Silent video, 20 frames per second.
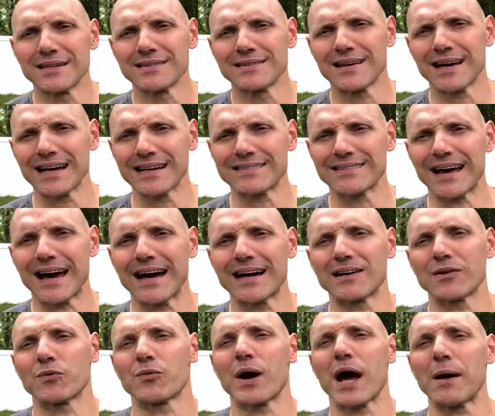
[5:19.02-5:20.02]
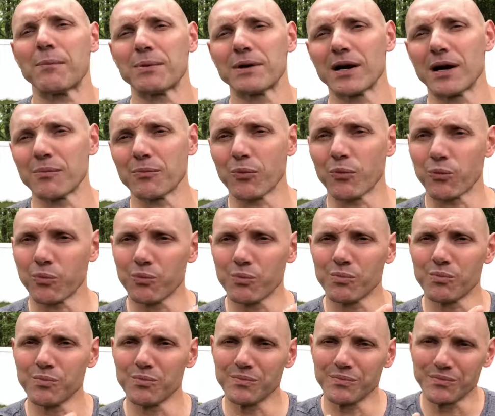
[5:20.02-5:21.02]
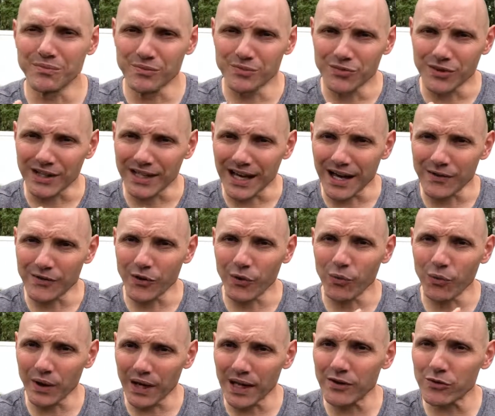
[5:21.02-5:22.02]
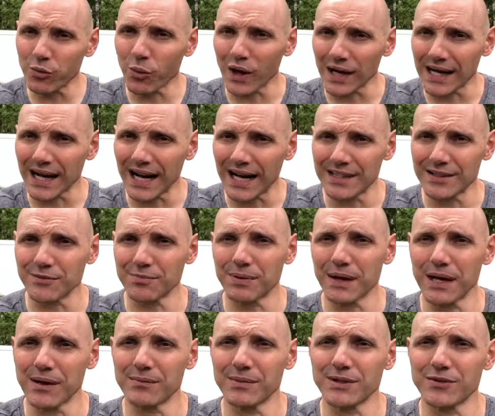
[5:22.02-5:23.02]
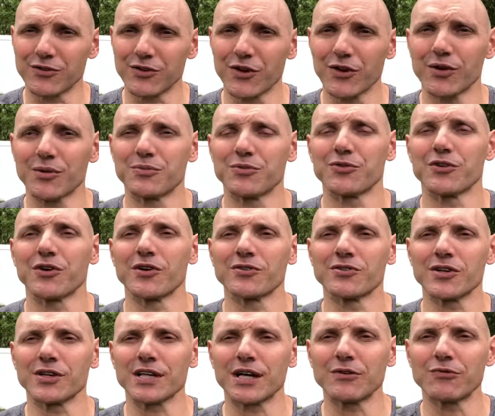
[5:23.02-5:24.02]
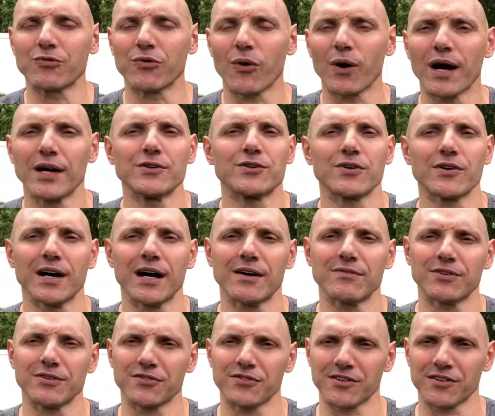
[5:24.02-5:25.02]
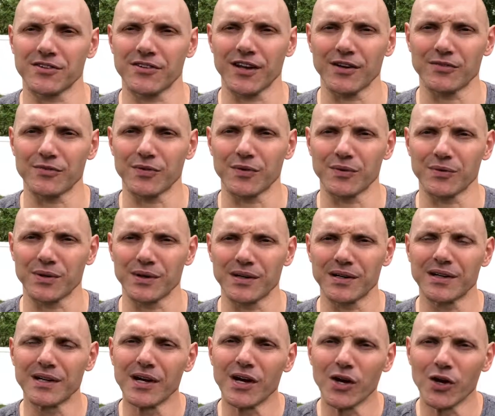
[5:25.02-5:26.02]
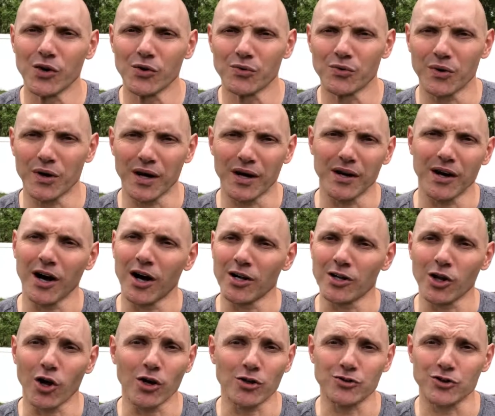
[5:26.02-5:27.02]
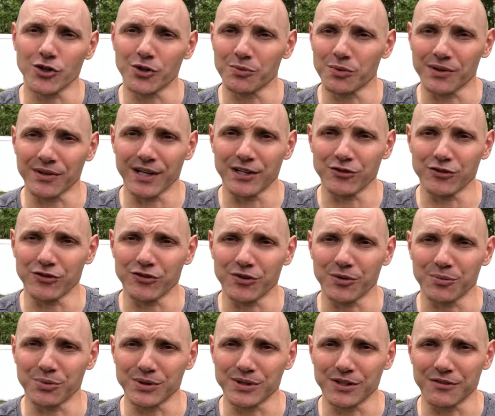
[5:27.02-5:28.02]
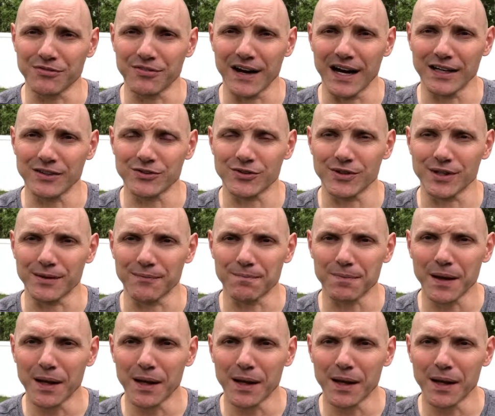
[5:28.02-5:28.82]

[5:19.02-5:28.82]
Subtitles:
Take that, wrap it up together with what kind of payment terms you're looking for, and you'll have a successful long-term relationship with the factory.